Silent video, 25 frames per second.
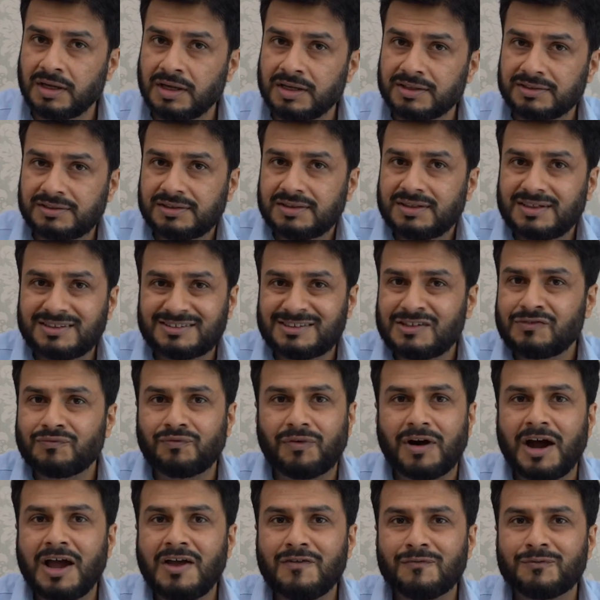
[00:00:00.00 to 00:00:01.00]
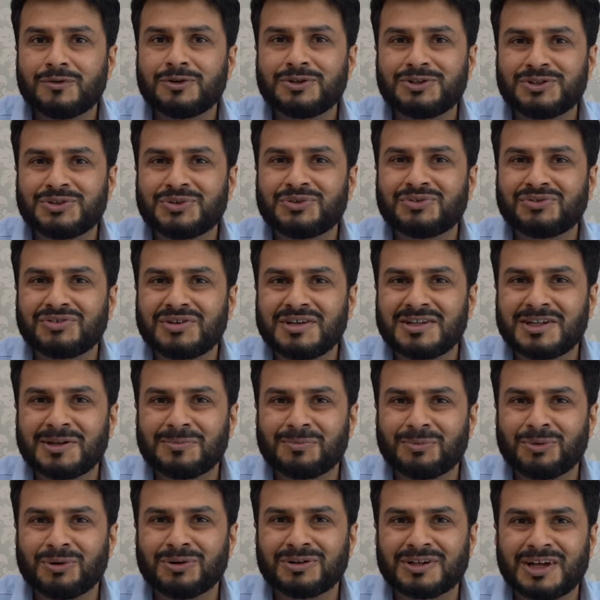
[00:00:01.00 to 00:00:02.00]
Seriously, why would you read a
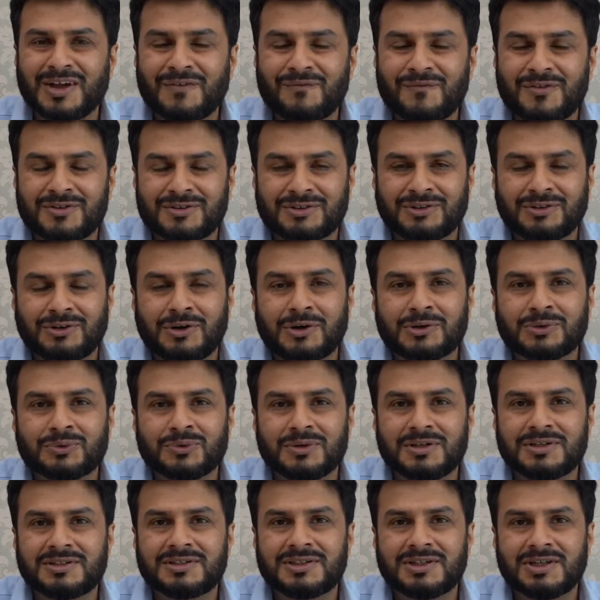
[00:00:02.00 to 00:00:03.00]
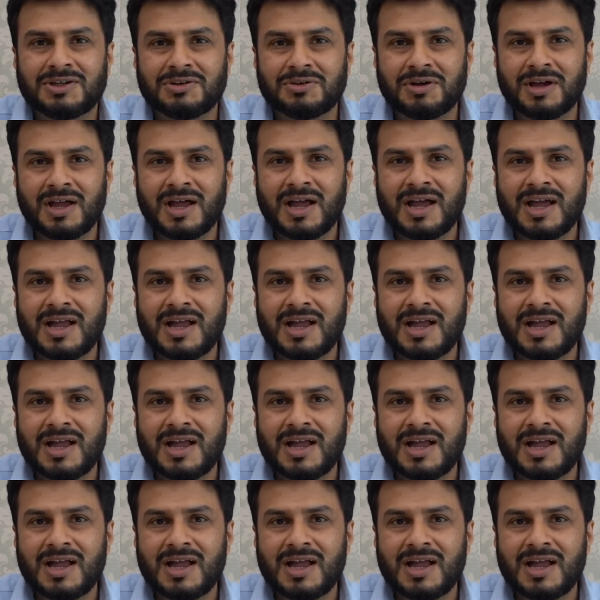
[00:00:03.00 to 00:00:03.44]
book if it's not going to